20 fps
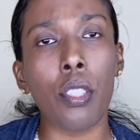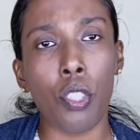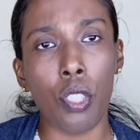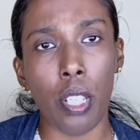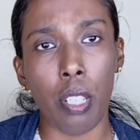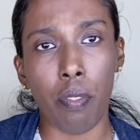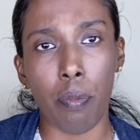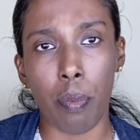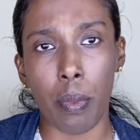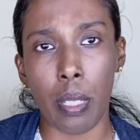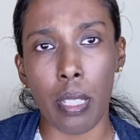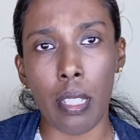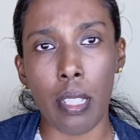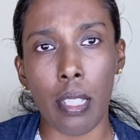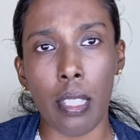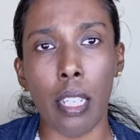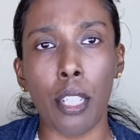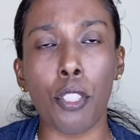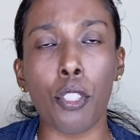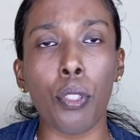achievements
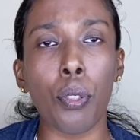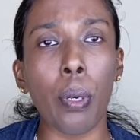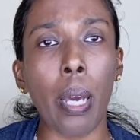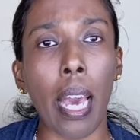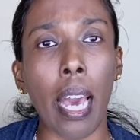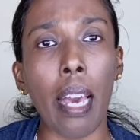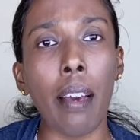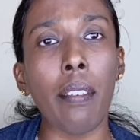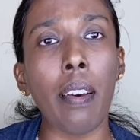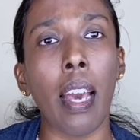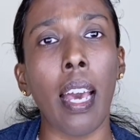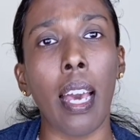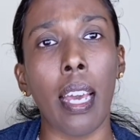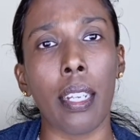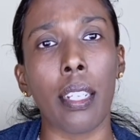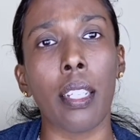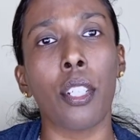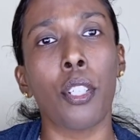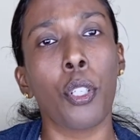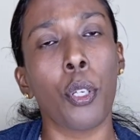that you have
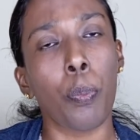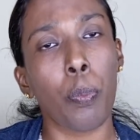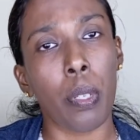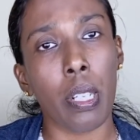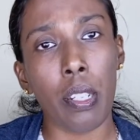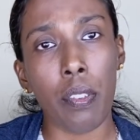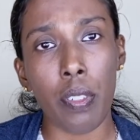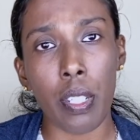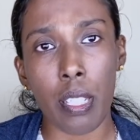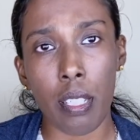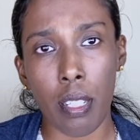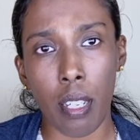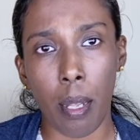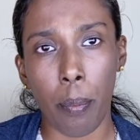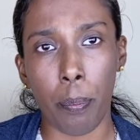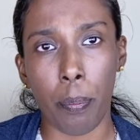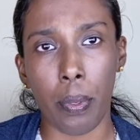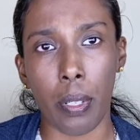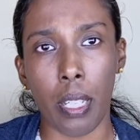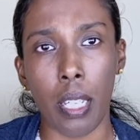had in your previous
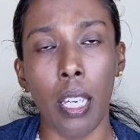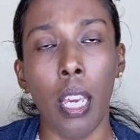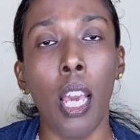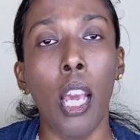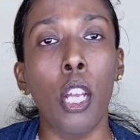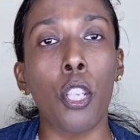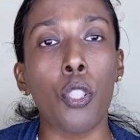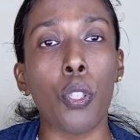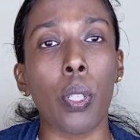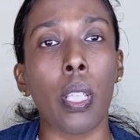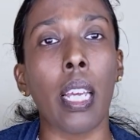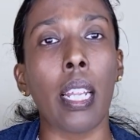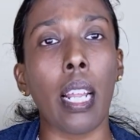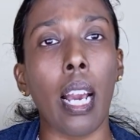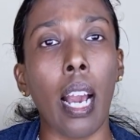company, so that